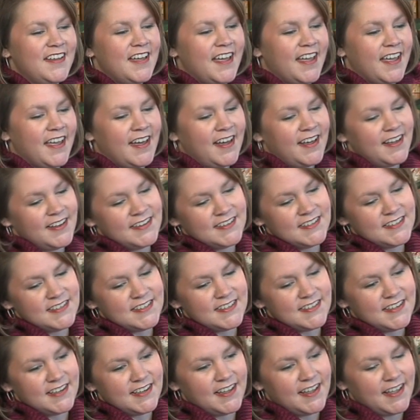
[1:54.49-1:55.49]

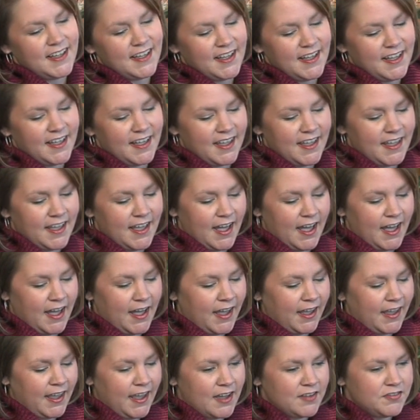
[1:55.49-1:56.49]
And
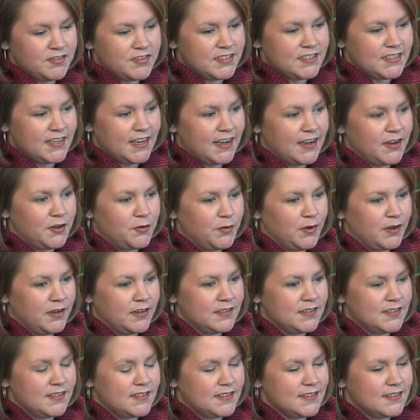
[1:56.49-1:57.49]
I have to say it
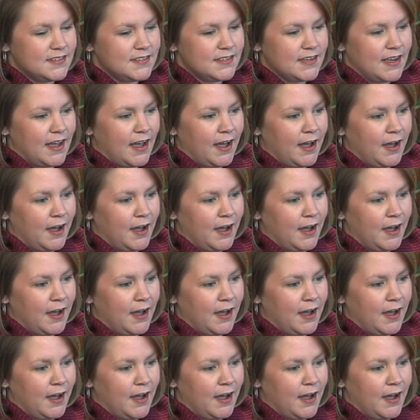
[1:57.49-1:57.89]
was